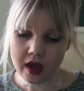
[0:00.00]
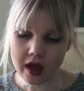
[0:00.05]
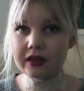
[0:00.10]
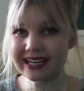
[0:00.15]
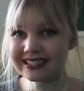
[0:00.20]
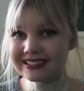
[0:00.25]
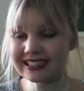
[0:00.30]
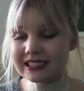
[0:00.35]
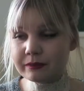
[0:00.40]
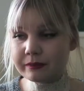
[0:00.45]

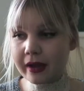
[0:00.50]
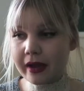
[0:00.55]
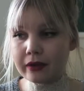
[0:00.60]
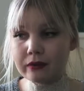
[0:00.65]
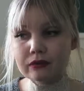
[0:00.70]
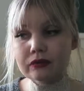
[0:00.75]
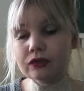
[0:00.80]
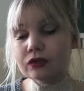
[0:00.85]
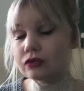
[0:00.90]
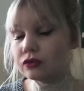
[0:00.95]

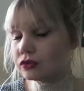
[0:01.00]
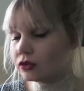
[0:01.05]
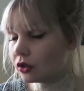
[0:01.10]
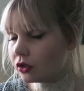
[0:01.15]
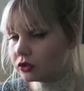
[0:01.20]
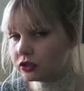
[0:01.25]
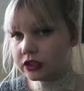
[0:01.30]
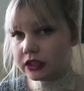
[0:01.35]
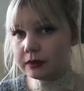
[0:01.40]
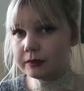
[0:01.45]
£18, so
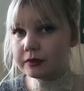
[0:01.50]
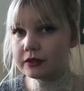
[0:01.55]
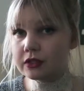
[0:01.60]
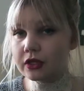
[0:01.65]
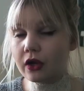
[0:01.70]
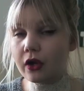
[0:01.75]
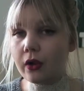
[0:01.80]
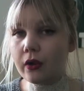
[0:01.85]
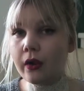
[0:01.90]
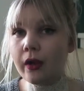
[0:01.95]
not cheap at
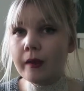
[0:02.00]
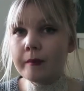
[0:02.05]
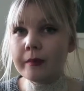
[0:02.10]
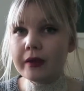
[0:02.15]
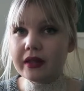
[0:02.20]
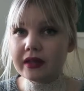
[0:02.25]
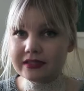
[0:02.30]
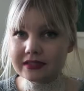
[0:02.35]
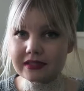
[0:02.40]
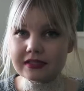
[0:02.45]
all,
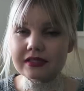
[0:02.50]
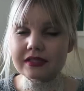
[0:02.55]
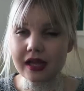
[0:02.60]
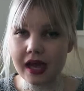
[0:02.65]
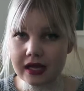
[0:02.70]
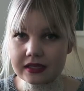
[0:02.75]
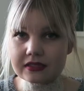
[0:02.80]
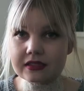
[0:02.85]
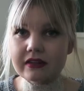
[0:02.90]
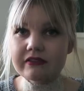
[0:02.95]
but it does
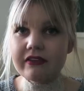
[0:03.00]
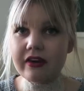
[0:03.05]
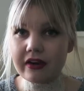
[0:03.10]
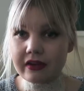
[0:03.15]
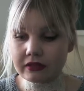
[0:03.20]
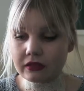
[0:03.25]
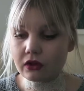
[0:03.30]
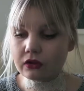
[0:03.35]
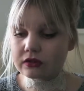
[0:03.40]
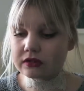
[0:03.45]
last a
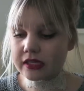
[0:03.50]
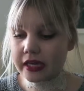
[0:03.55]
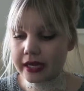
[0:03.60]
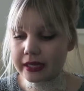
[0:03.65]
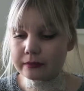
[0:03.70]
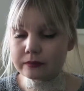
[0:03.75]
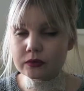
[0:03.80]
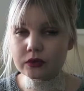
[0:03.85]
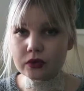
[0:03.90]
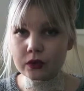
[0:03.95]
very long
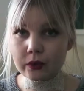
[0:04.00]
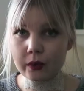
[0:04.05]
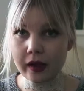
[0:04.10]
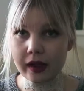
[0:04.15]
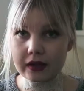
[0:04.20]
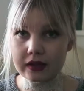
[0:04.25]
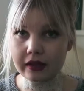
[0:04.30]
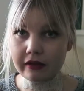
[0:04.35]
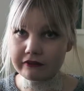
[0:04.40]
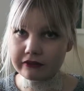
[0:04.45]
time, so
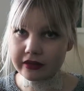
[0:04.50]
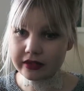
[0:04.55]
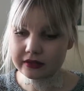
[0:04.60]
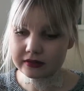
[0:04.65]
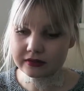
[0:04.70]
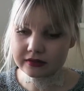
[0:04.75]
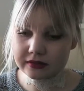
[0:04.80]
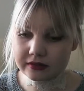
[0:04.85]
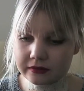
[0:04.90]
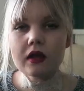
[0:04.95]
I love
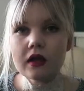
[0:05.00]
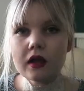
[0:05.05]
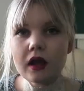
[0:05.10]
this.